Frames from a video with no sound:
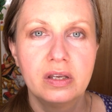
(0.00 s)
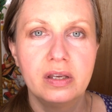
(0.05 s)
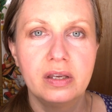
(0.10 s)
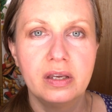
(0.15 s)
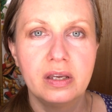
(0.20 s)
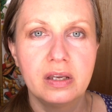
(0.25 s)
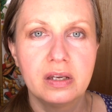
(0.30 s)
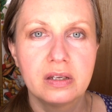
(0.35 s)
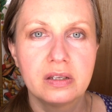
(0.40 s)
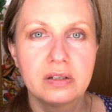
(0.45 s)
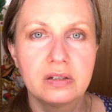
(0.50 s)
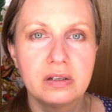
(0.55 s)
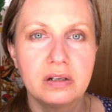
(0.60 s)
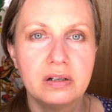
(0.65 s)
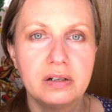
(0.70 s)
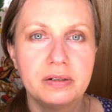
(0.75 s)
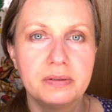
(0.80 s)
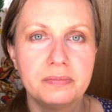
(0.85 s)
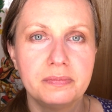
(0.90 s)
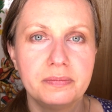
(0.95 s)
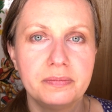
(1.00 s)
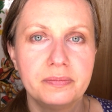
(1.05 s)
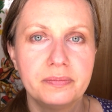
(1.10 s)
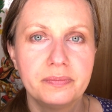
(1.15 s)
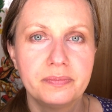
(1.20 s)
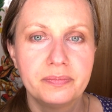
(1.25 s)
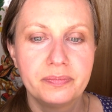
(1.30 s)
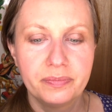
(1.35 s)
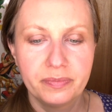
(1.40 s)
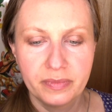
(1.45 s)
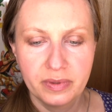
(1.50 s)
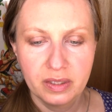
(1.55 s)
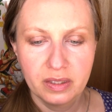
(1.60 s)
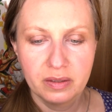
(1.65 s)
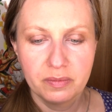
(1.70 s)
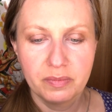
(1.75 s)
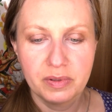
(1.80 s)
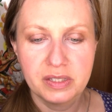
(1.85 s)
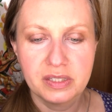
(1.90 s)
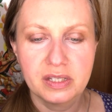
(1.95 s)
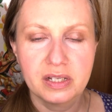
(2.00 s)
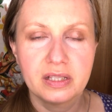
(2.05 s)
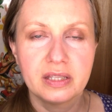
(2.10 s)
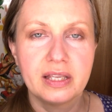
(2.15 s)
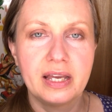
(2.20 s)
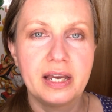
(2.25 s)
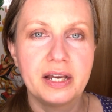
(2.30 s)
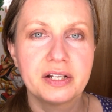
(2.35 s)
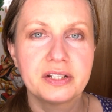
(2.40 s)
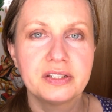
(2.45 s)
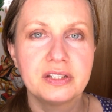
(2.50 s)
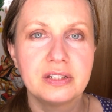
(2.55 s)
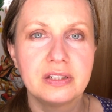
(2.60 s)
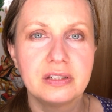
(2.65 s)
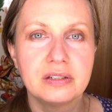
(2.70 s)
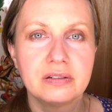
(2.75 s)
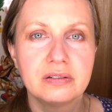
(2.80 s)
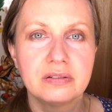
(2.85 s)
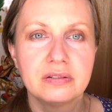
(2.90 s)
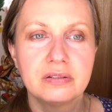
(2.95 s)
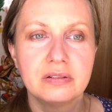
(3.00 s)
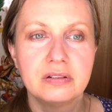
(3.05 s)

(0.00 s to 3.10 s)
and basically acting